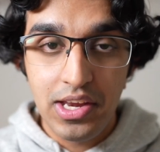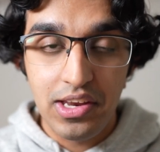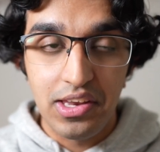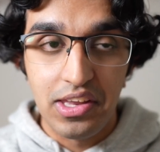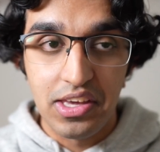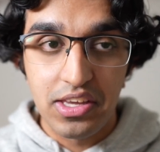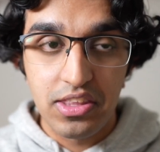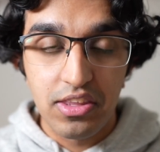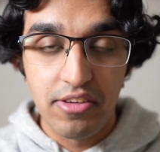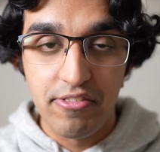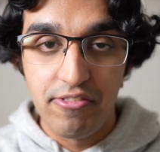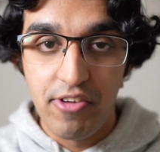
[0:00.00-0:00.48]

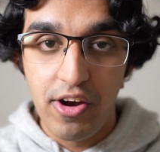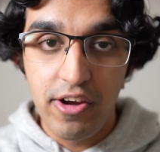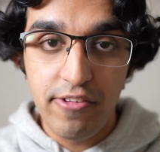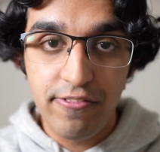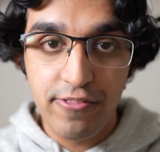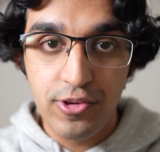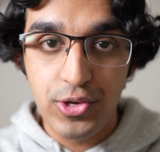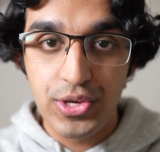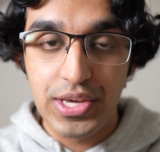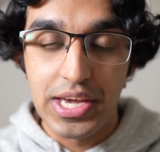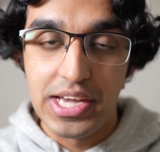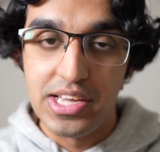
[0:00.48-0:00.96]
Like the very
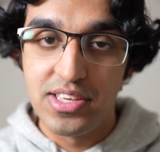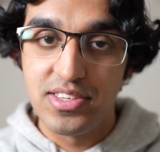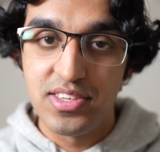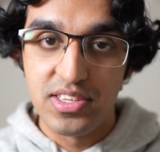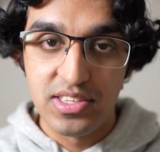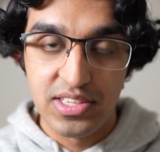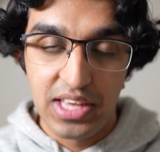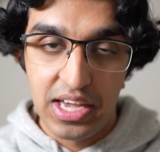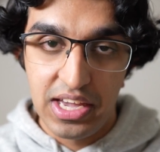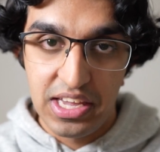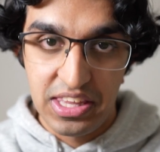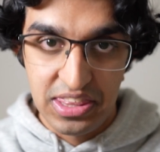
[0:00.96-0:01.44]
few
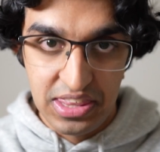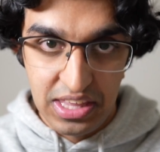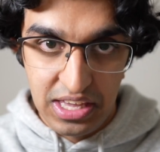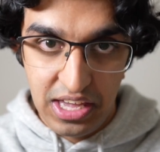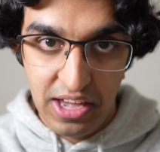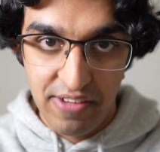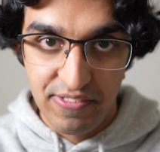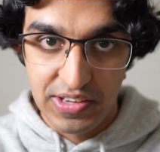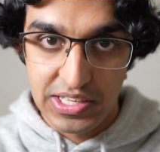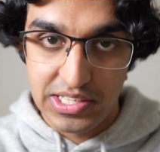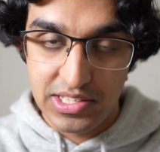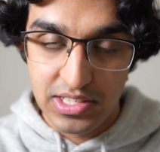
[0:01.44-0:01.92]
cases that they
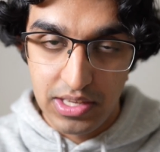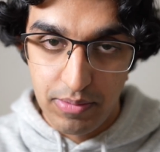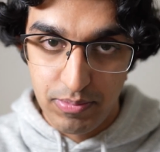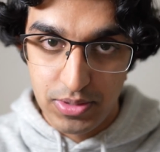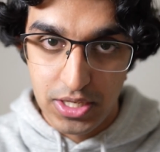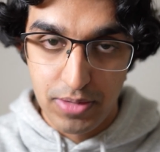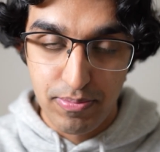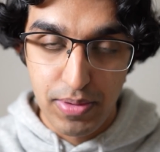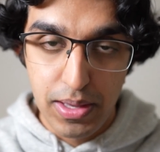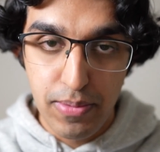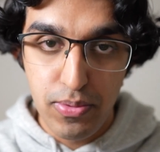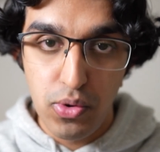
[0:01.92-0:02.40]
have
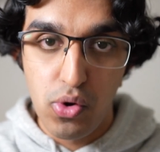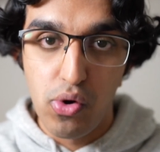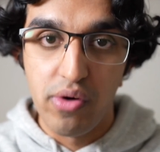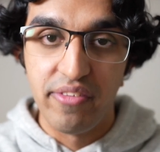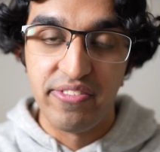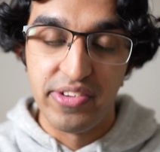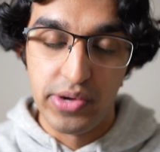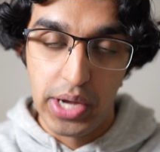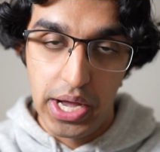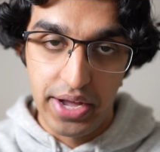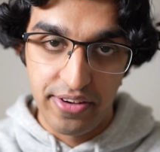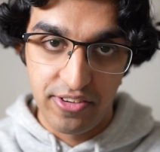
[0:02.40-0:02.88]
accepted people
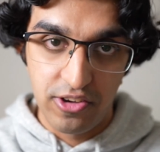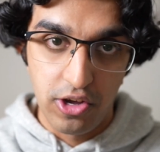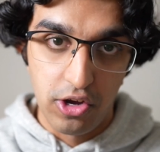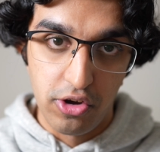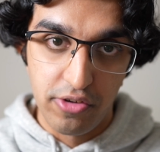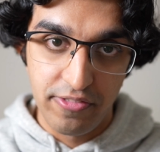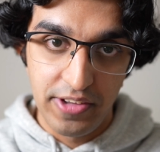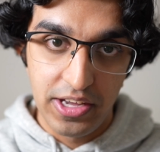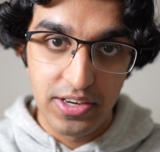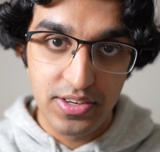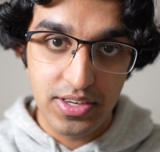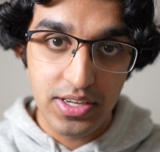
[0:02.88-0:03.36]
without a
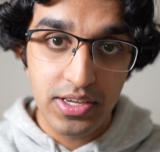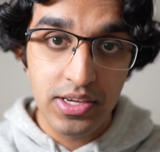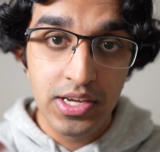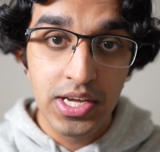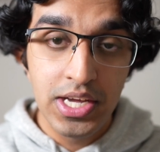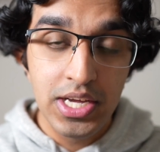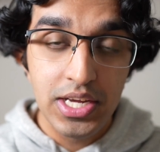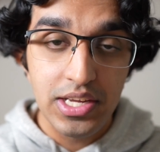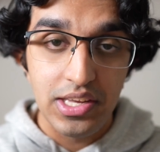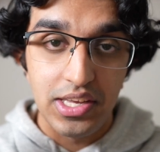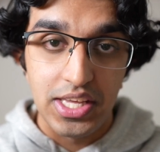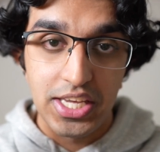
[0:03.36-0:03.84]
co-founder,
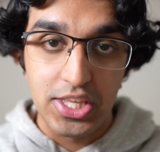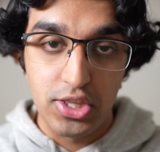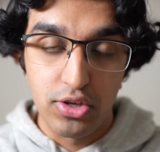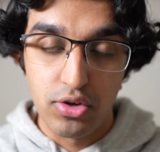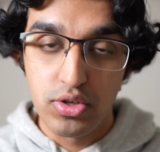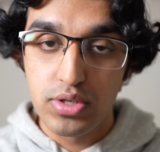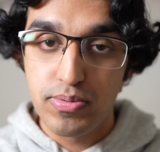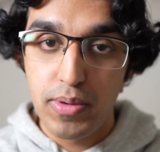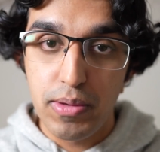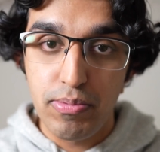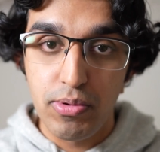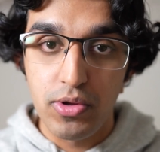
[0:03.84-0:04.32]
like
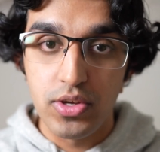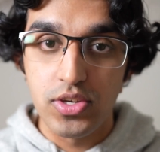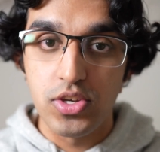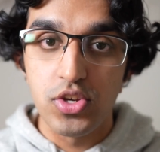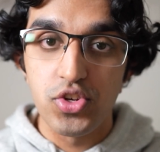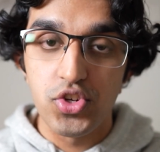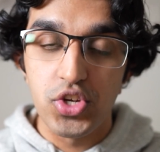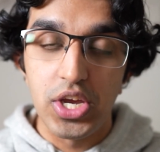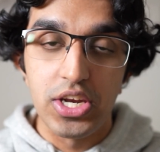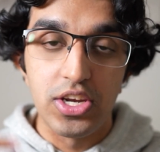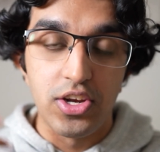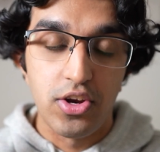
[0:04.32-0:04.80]
those people
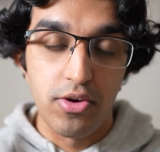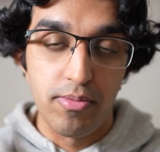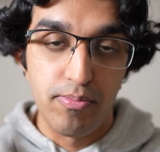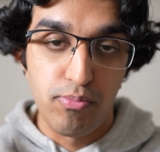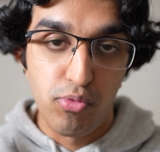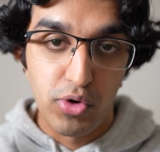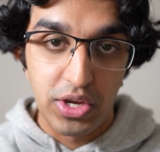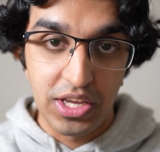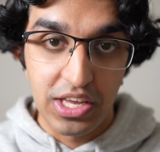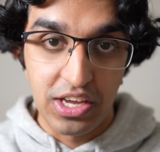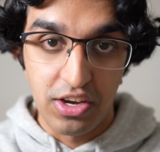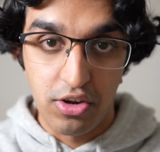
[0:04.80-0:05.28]
usually ended up
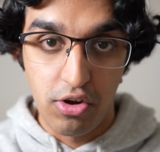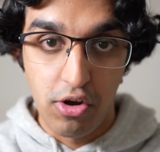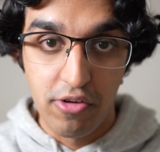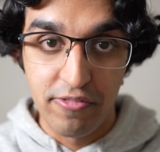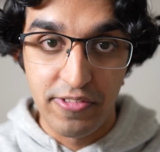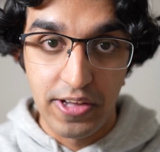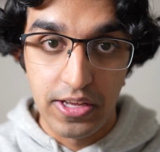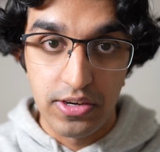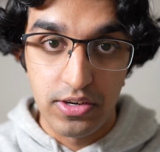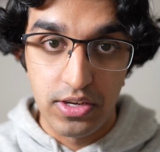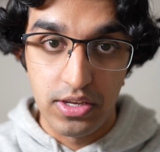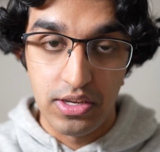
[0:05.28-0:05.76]
bringing a
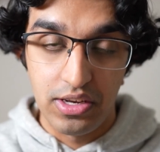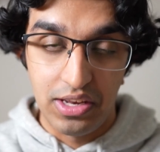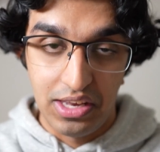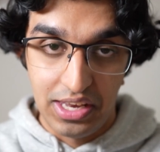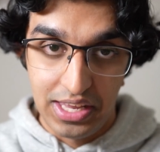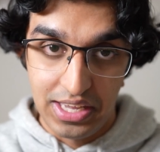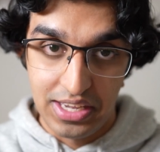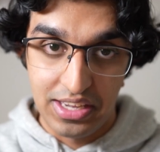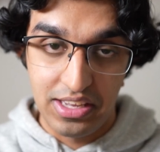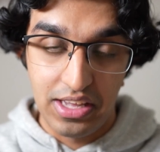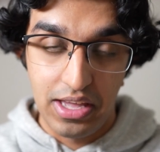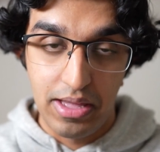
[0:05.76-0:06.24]
co-founder
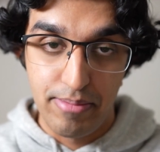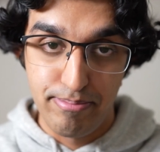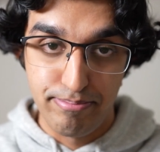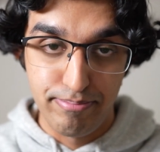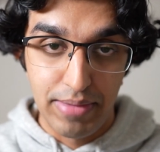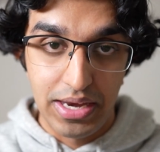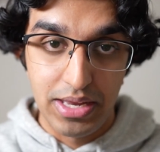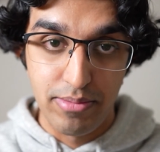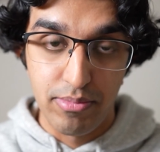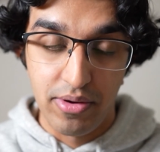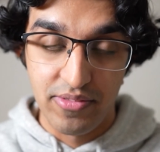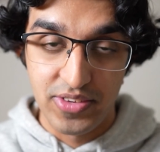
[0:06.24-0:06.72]
like
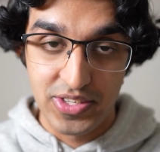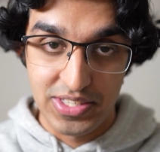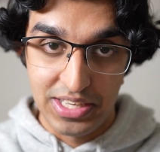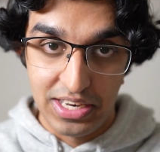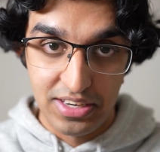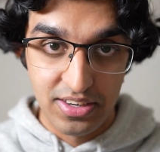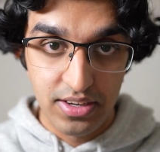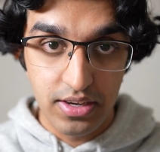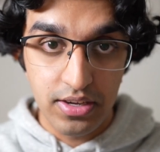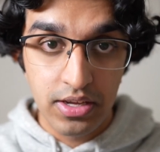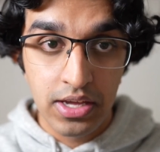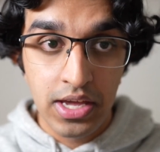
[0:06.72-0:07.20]
many months
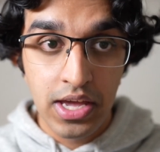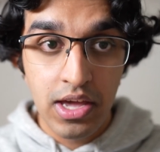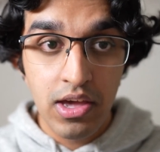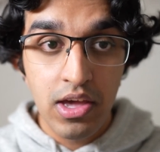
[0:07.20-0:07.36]
later.